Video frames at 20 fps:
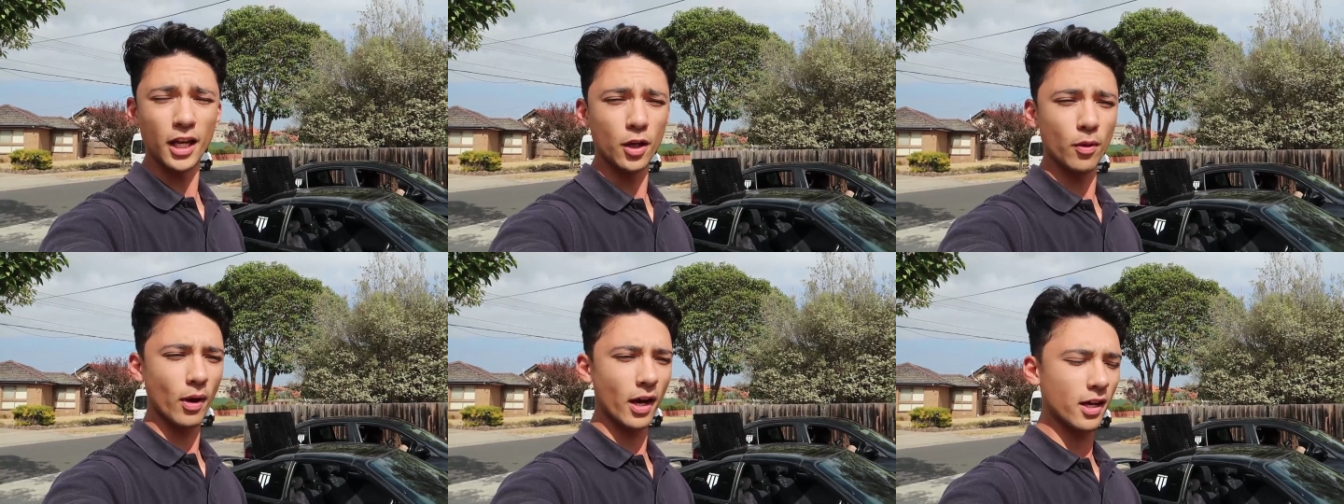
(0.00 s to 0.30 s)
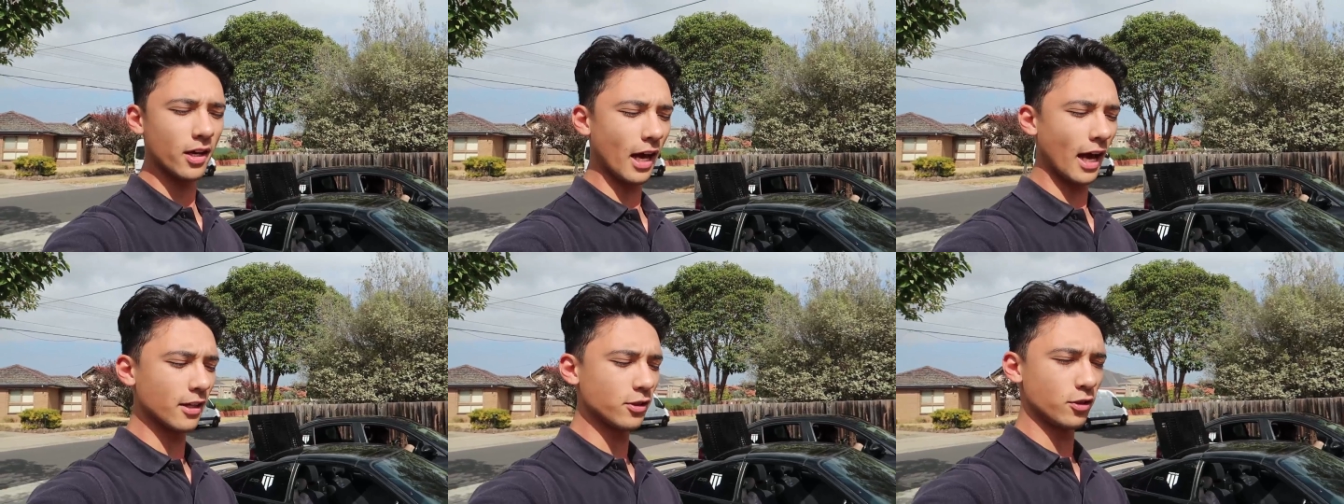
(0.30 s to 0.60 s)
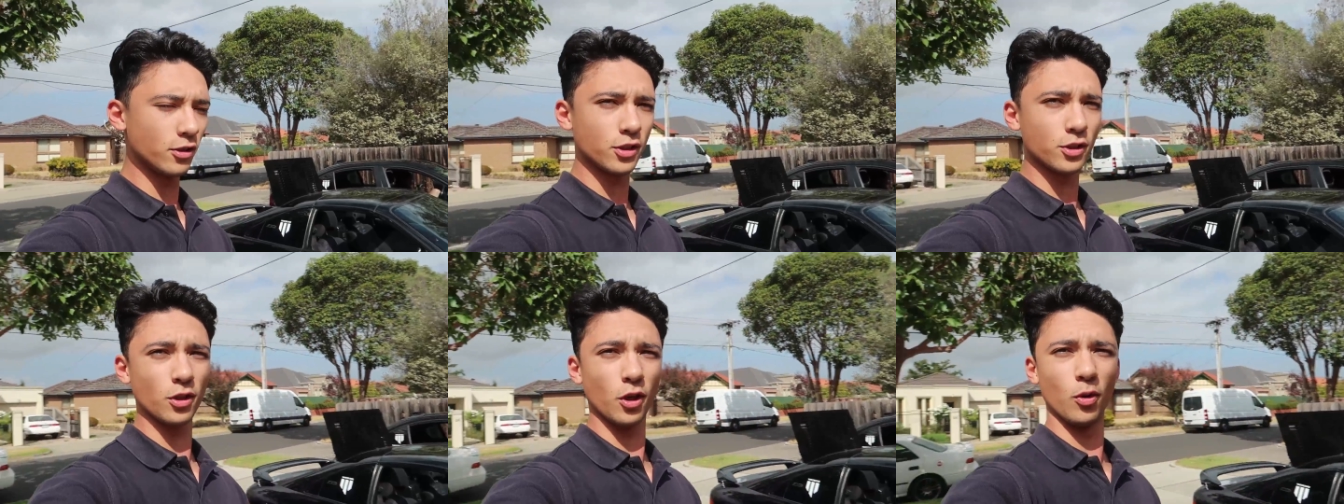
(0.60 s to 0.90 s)
Anyway,
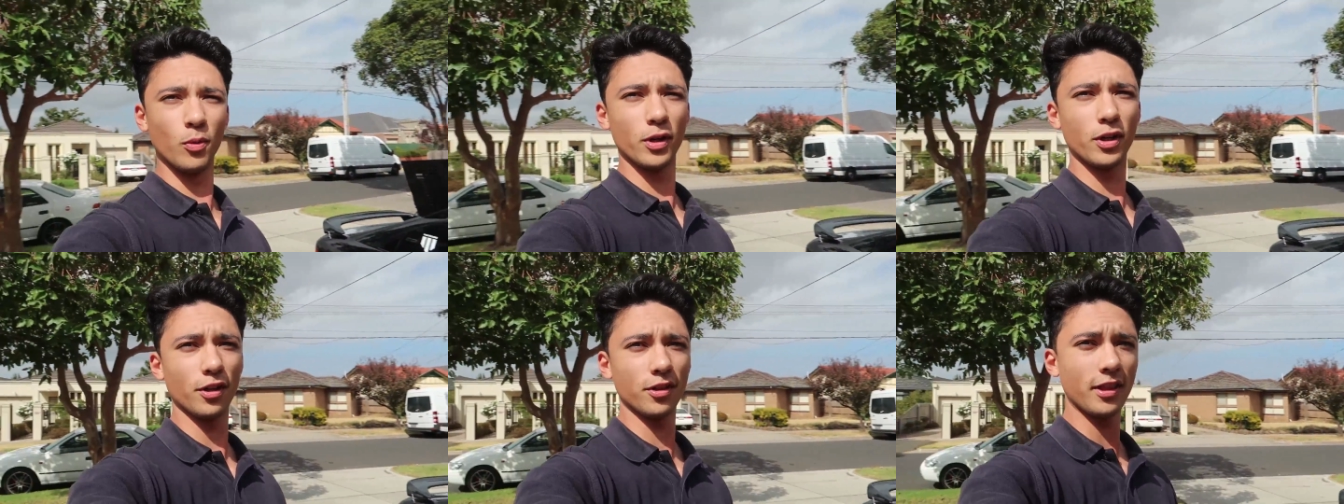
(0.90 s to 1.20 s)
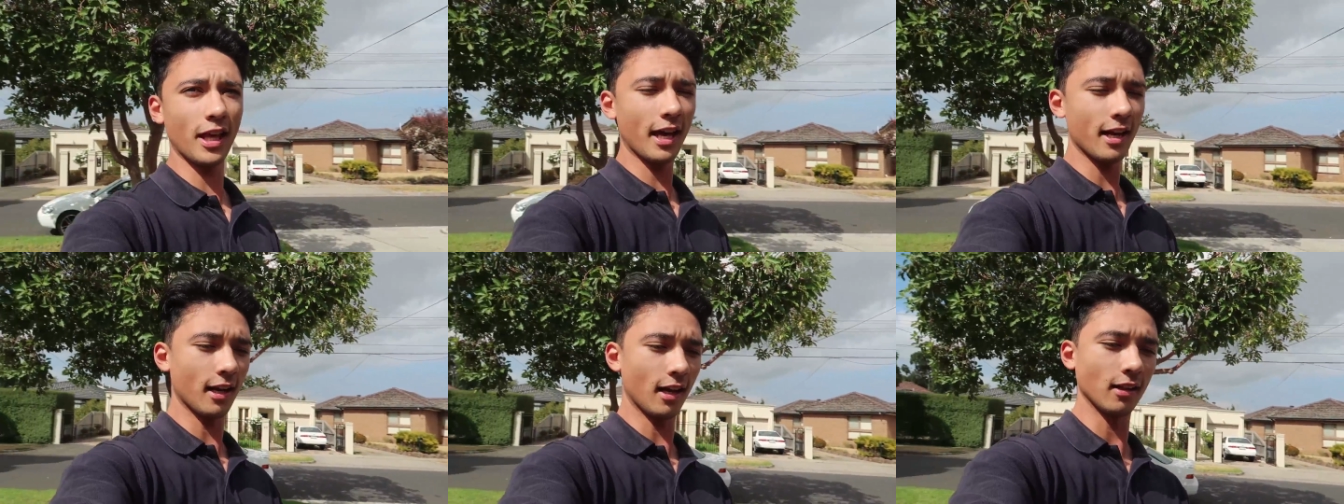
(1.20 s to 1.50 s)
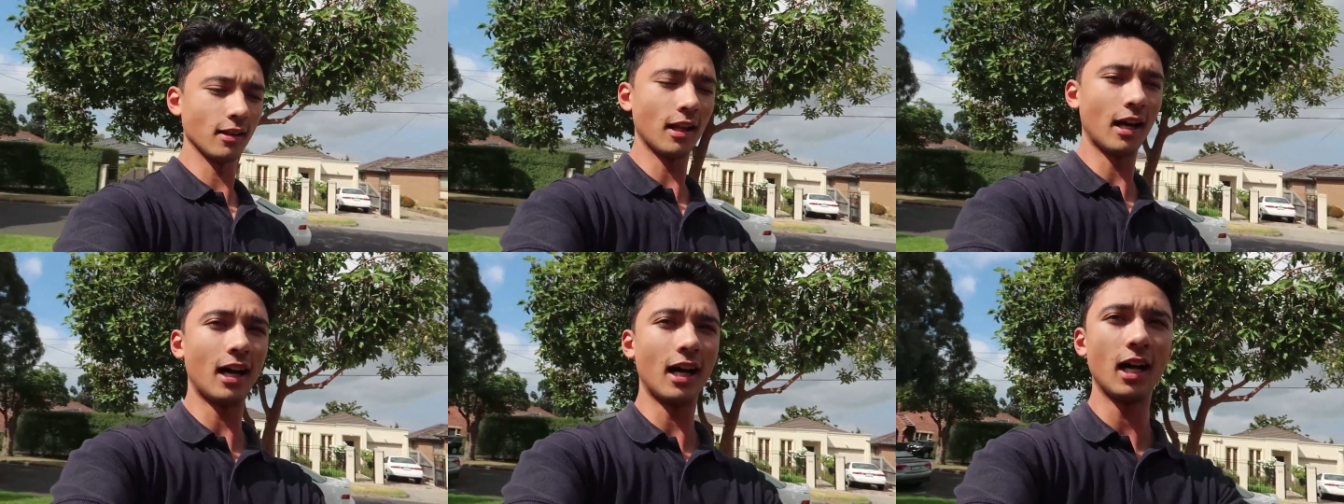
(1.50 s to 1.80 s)
as you saw, we got that
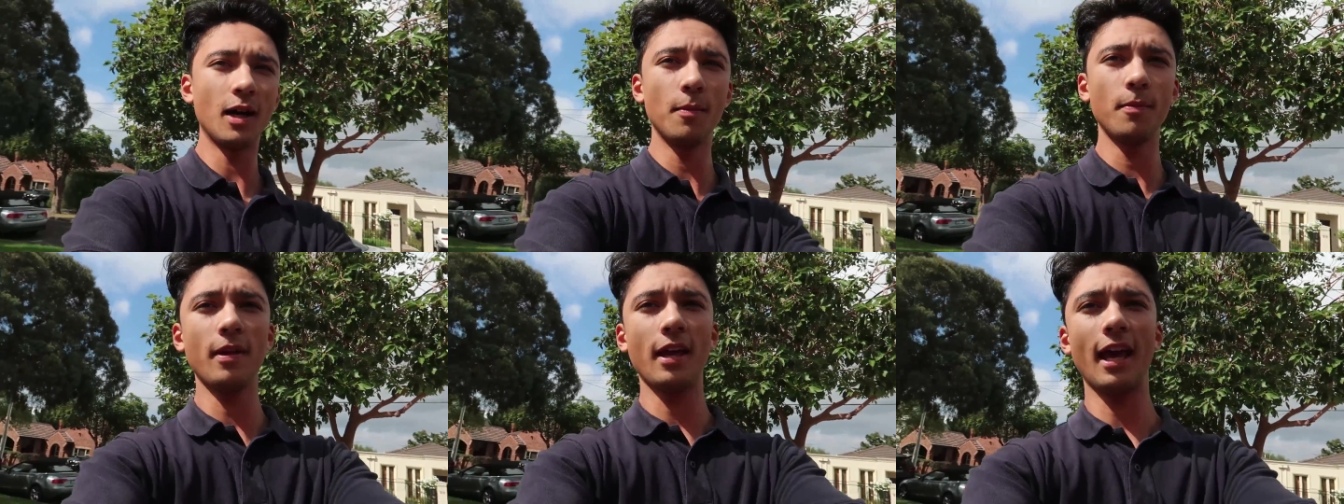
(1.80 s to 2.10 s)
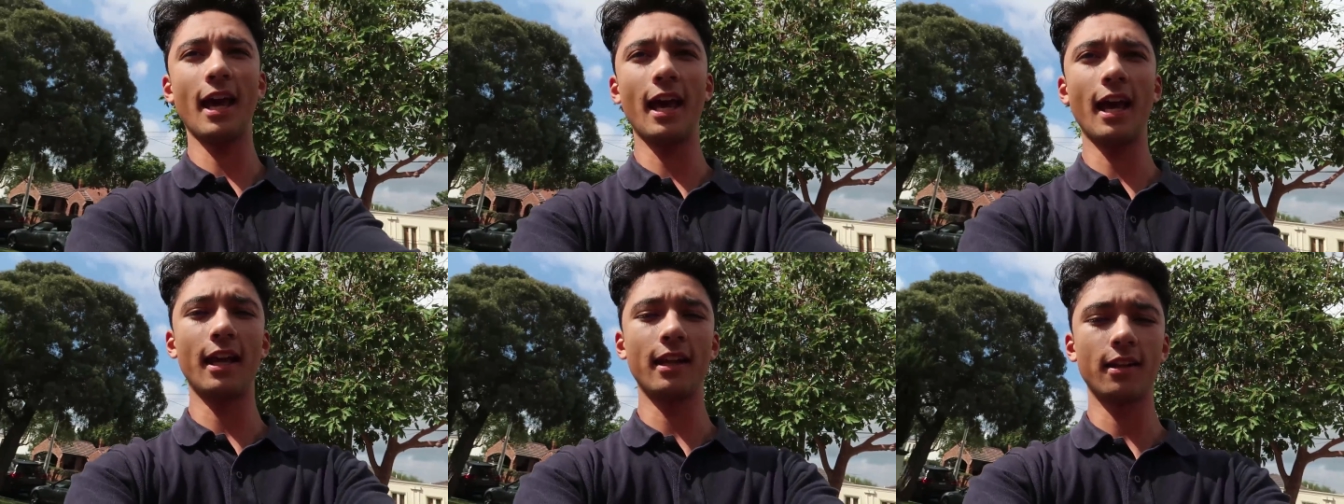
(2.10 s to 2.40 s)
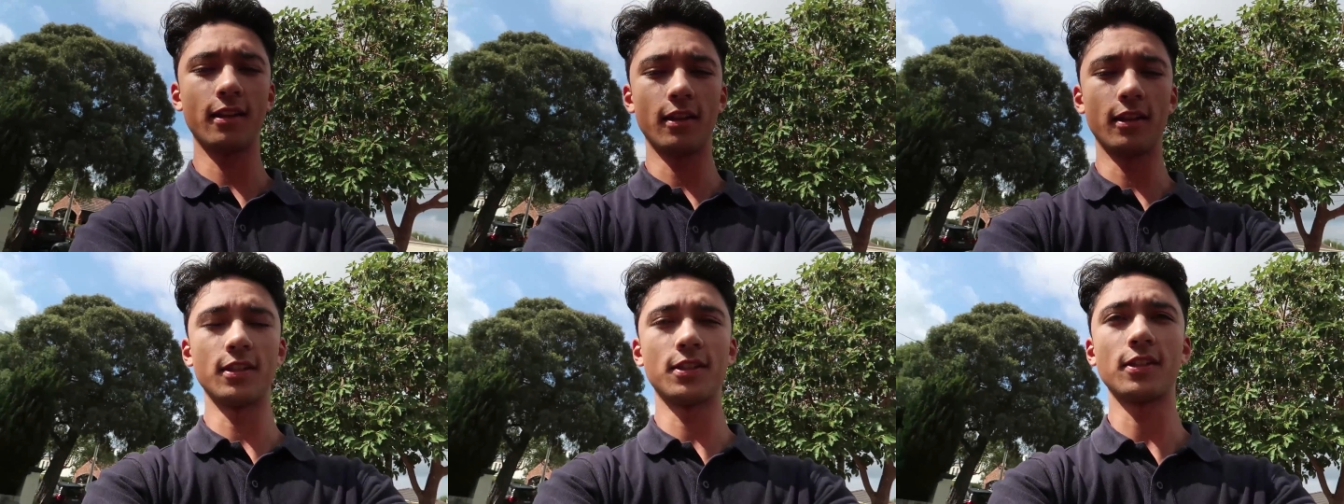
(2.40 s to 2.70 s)
alarm
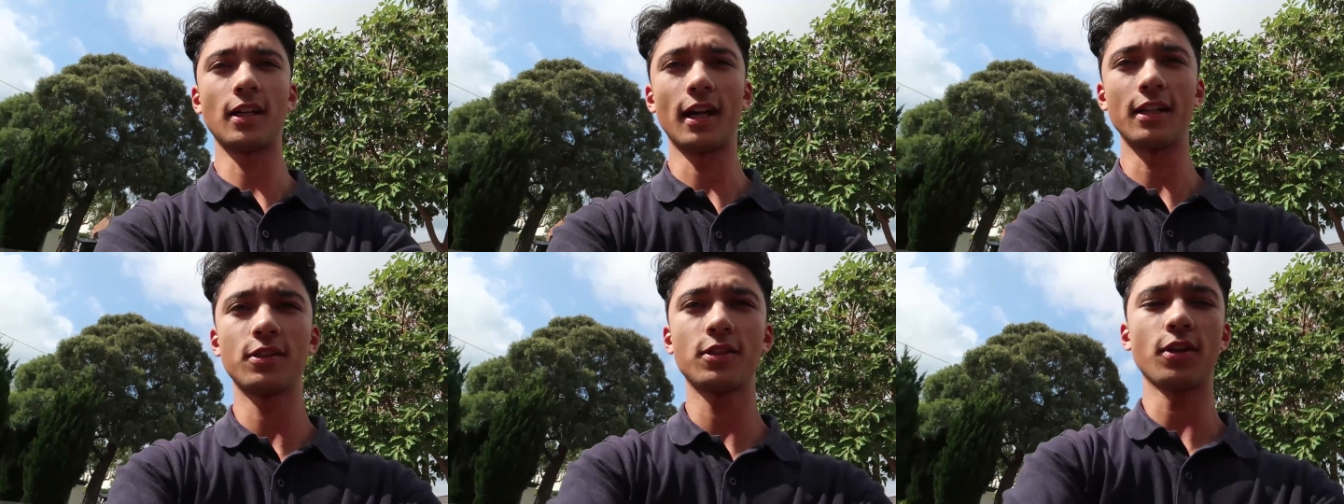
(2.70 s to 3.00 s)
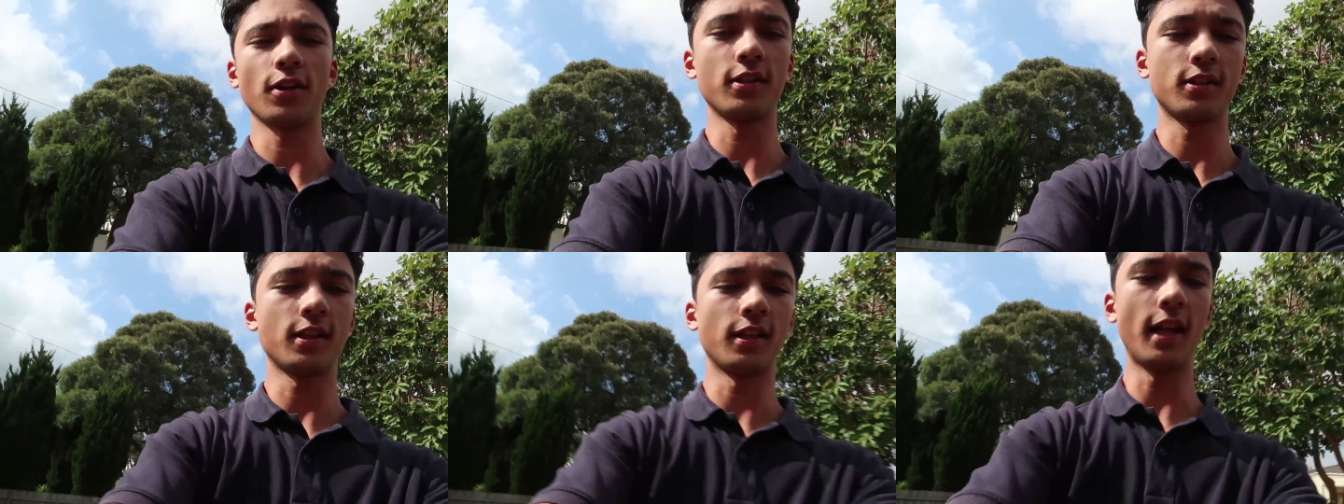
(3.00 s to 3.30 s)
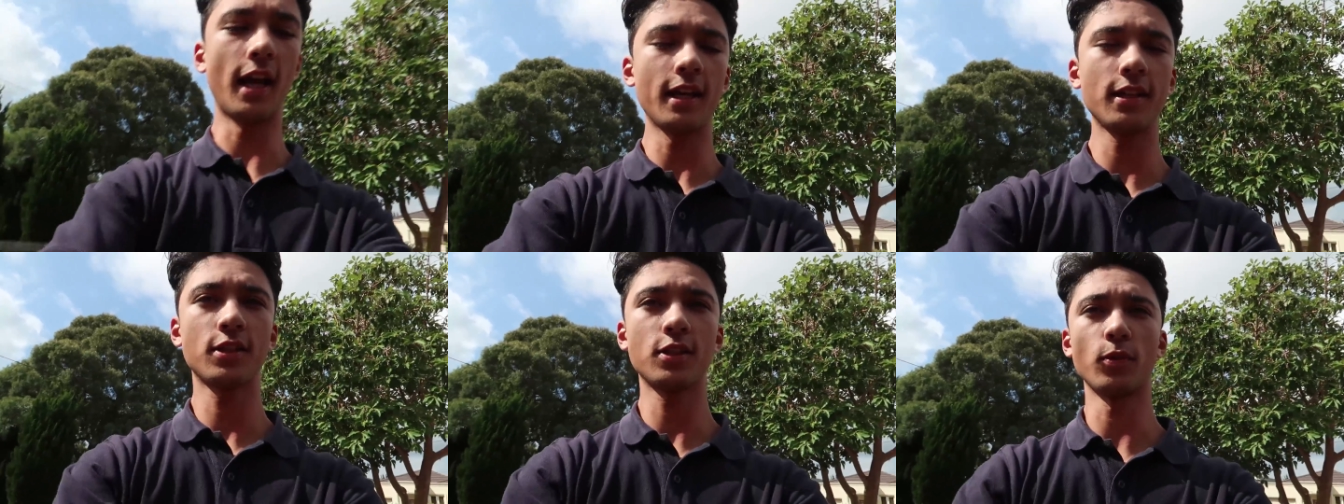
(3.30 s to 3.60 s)
and the side skirts today.